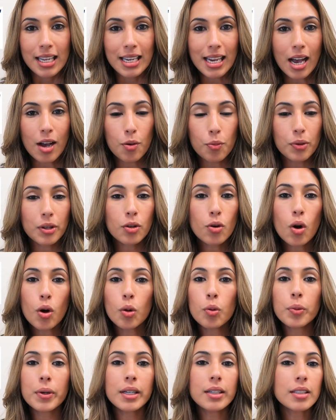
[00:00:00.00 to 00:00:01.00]
Now with
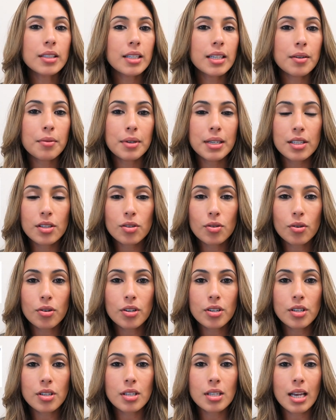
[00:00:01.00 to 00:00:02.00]
Cole Realty
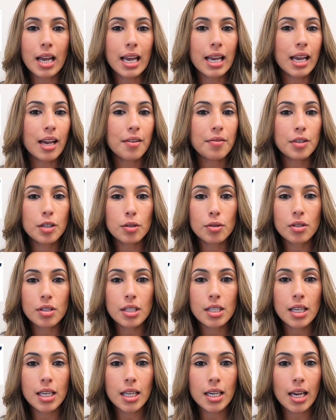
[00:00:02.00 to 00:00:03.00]
Resource, I have
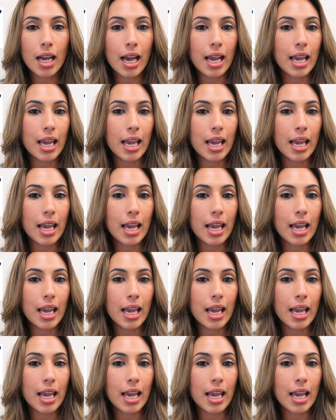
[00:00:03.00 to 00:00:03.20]
used it.